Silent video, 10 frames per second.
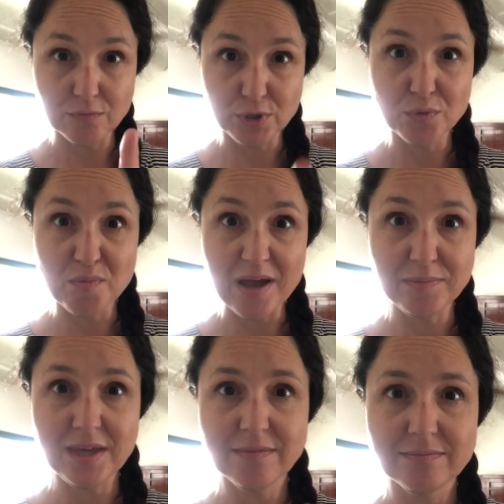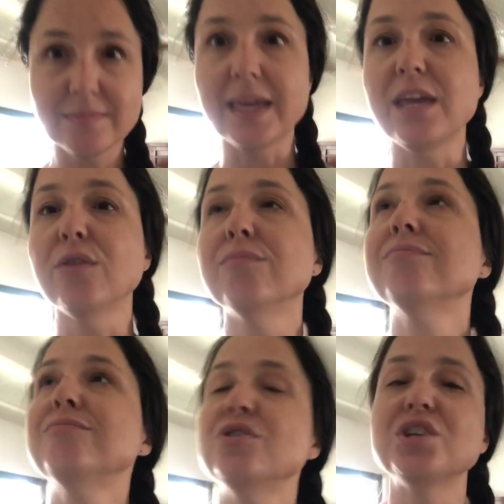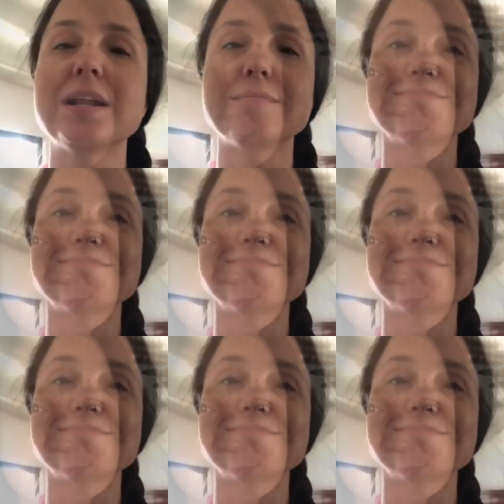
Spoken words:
Will you remind me? Thank you, appreciate it.